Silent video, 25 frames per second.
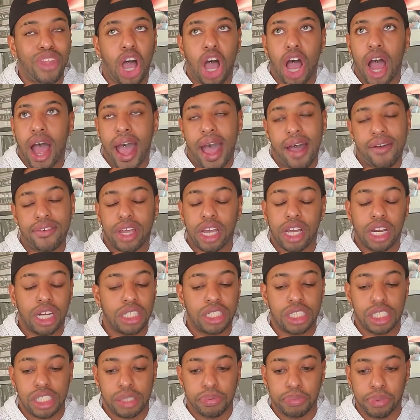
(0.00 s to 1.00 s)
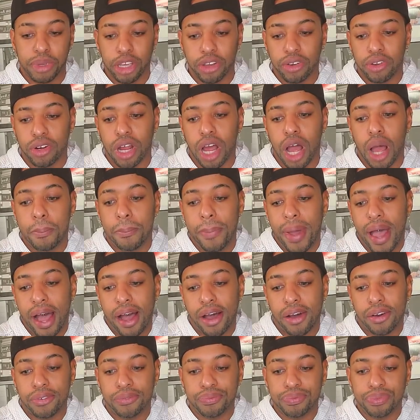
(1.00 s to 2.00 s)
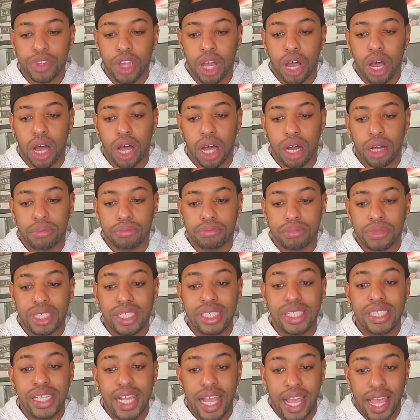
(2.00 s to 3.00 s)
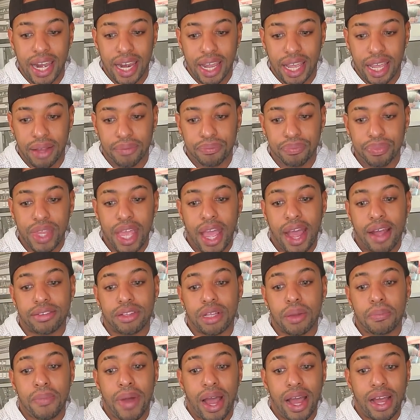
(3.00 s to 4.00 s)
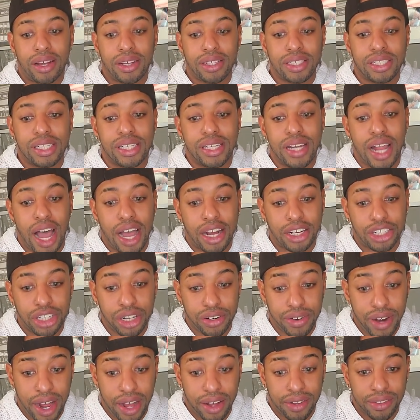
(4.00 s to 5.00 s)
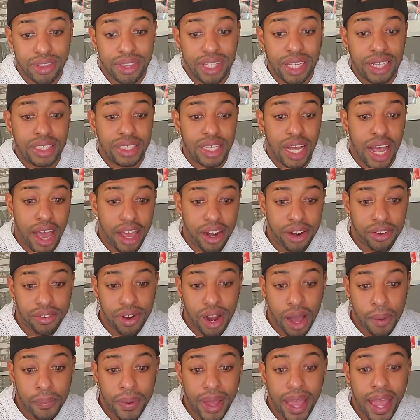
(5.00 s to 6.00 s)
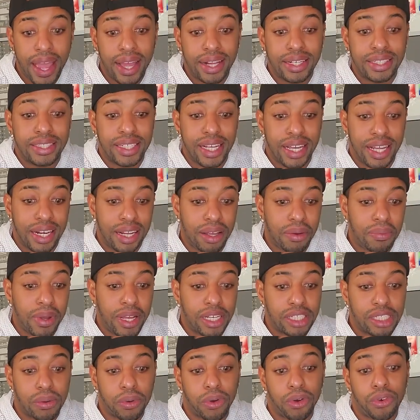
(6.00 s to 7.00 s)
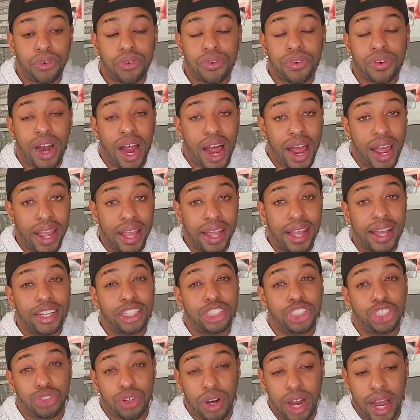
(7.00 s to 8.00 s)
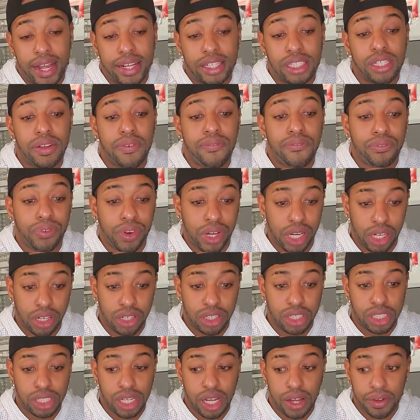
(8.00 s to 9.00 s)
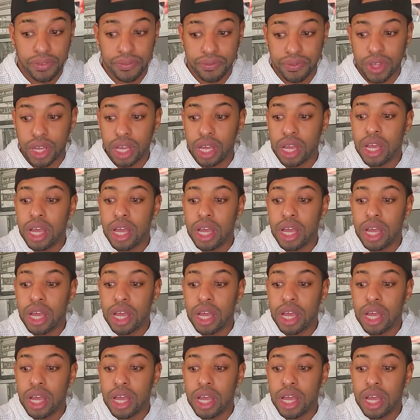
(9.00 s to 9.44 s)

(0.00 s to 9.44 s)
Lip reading: having a dispute about Danny after Miles knocked her out. They tied her up, and Danny wakes up crying and trying to free herself.